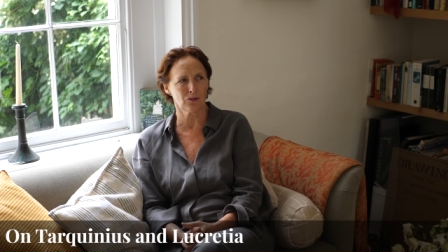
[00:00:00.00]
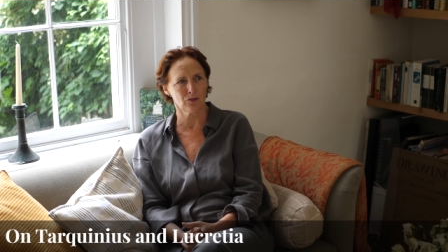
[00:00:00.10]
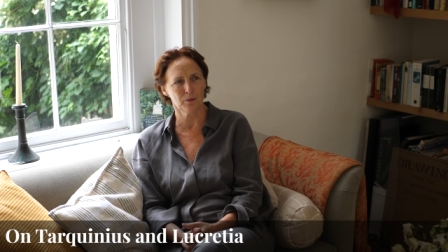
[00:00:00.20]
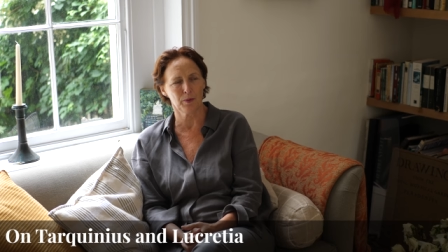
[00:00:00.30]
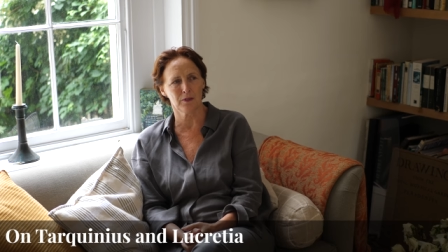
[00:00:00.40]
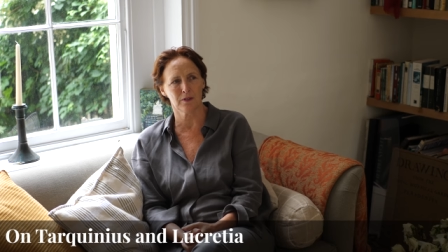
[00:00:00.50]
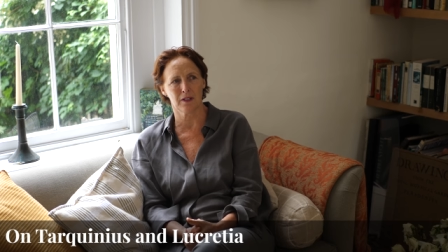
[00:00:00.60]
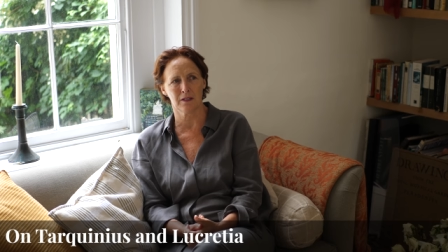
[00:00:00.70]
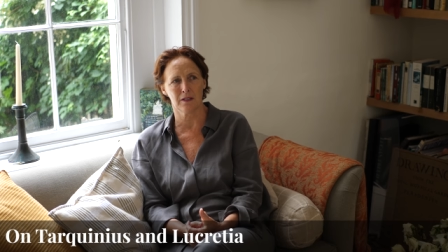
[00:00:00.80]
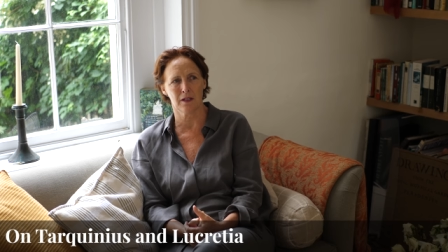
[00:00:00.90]
is stupid
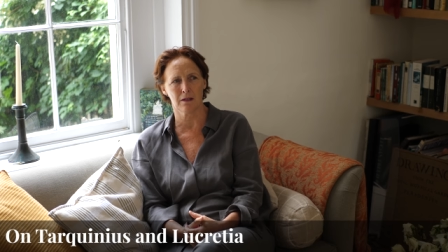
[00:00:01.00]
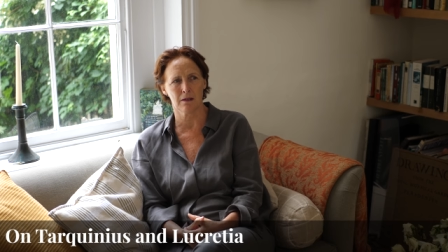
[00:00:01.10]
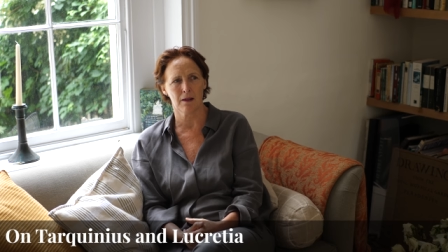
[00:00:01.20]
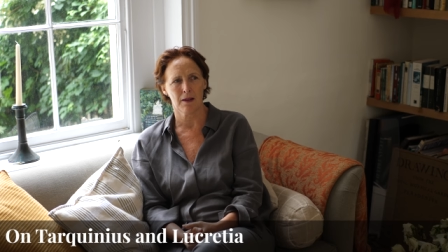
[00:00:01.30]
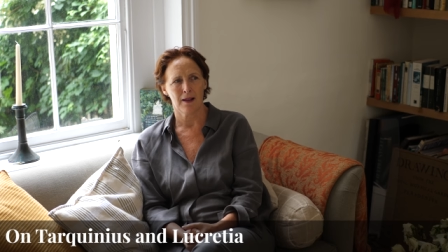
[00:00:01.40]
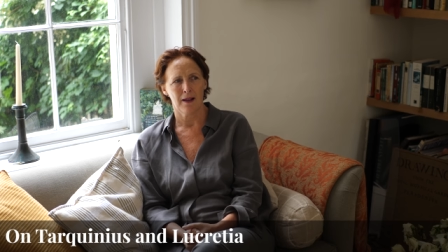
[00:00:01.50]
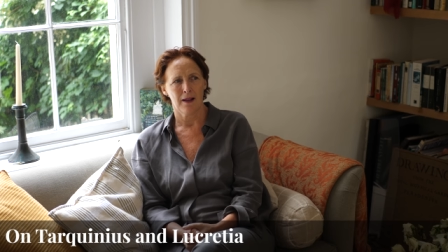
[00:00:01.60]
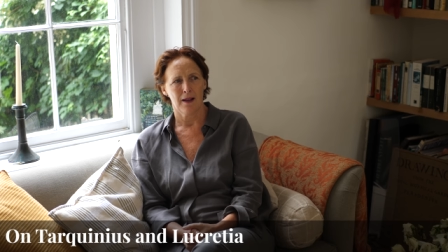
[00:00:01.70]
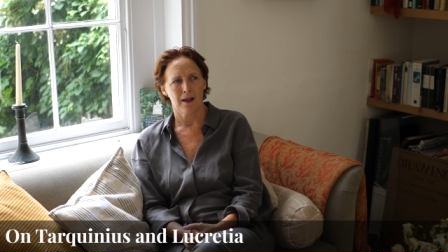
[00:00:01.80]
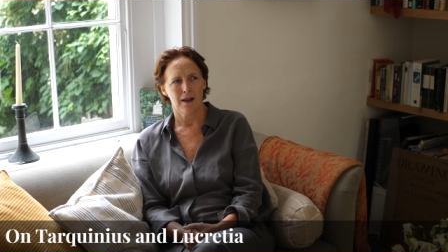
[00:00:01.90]
and young
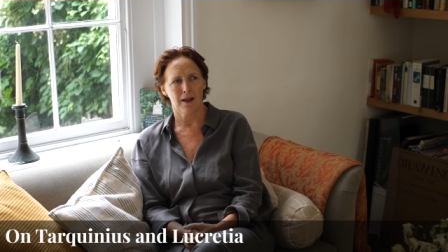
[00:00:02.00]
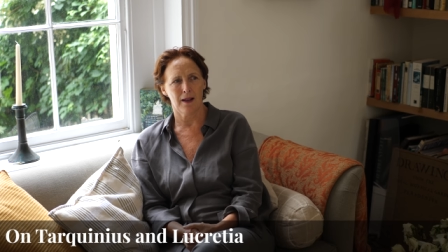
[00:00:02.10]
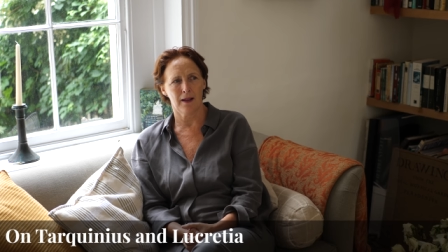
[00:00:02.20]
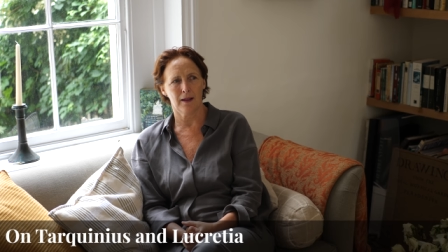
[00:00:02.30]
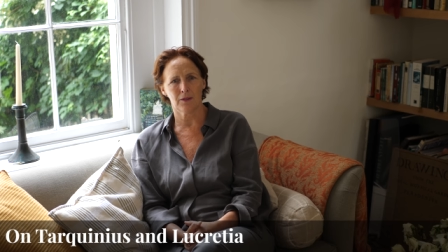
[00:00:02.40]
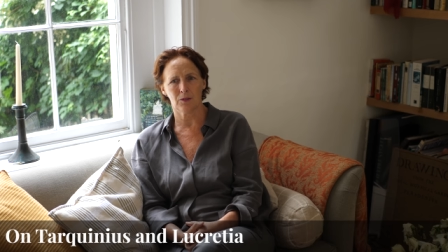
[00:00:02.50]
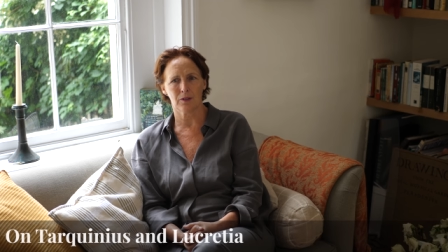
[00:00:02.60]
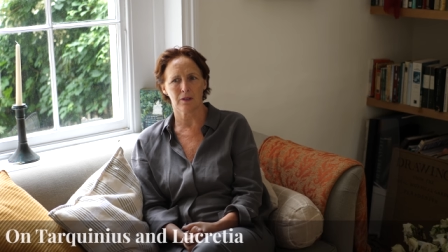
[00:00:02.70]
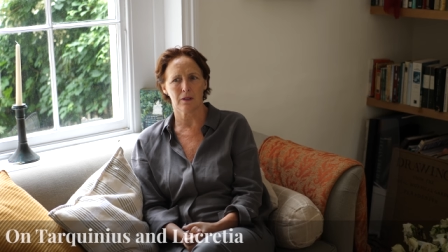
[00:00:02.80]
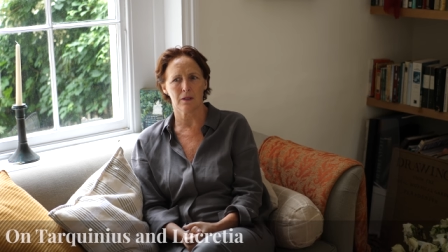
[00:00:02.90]

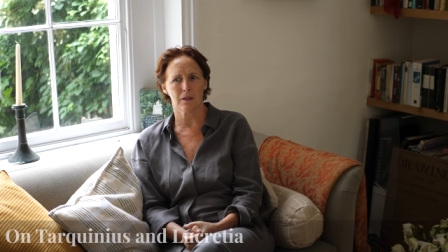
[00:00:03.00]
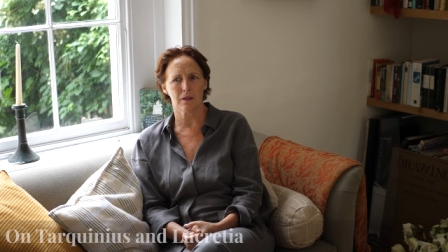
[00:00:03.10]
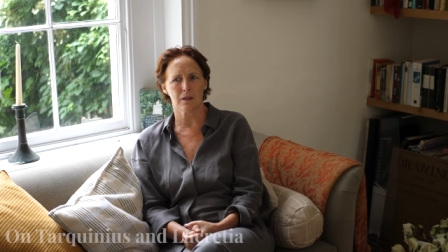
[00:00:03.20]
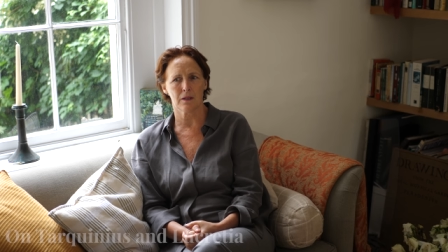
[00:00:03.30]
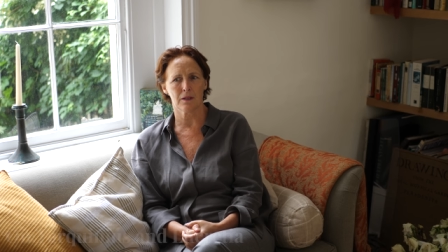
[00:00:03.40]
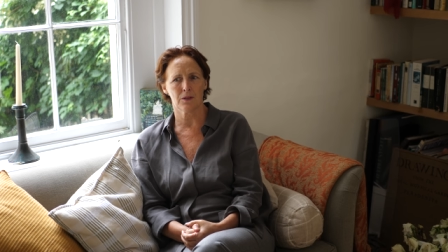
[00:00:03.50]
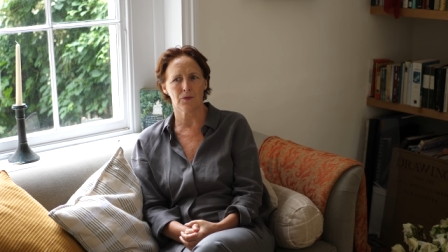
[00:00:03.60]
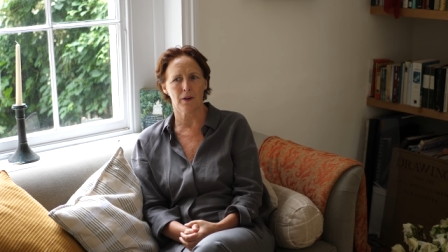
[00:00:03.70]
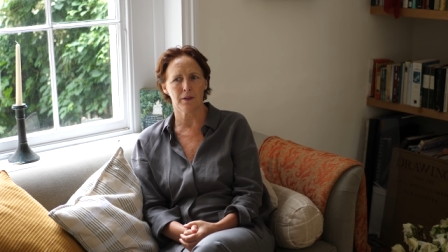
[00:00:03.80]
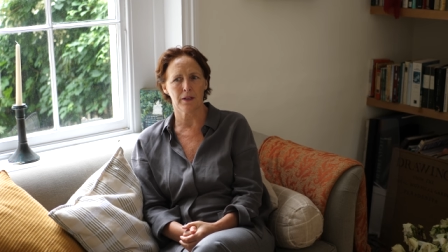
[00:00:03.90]
and is
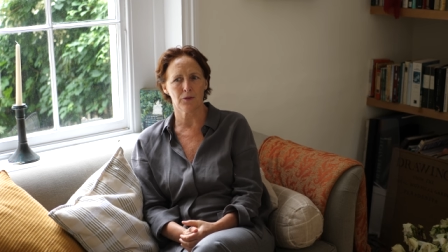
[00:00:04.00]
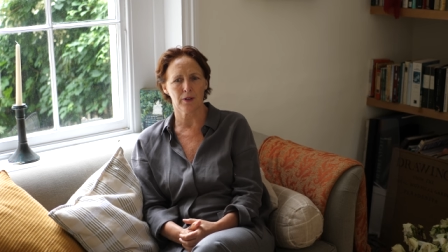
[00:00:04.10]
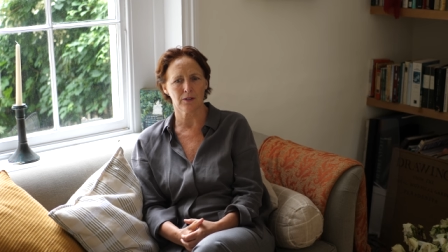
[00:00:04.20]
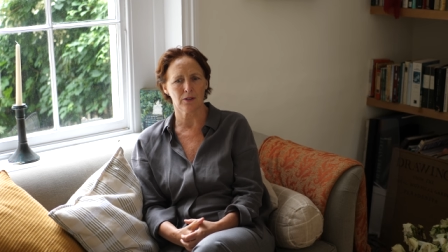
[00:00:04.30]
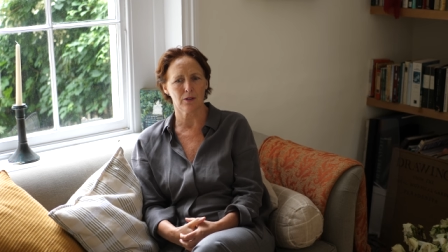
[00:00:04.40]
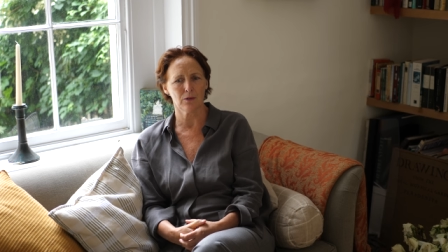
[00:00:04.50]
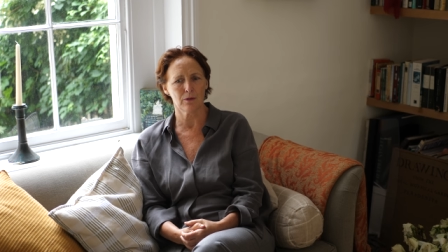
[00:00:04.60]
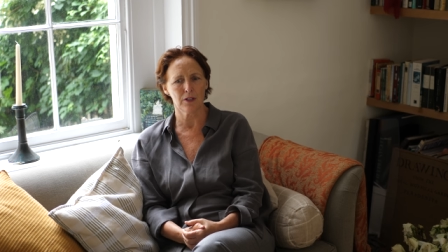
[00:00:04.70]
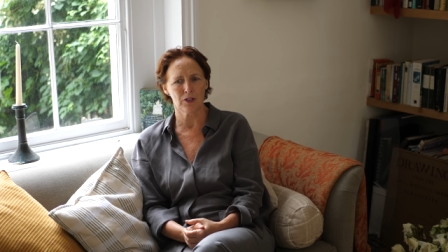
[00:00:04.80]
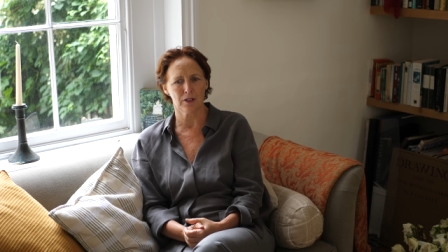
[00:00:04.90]
very attracted to
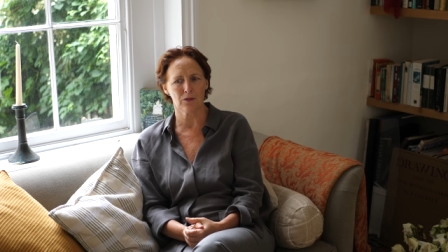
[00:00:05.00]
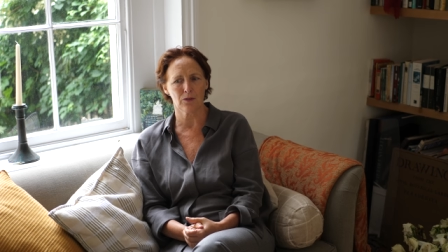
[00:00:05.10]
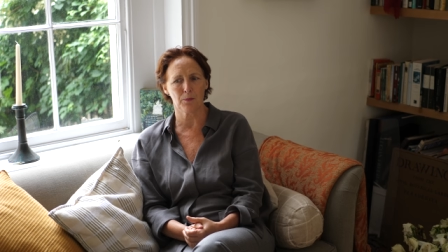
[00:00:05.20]
Lucretia.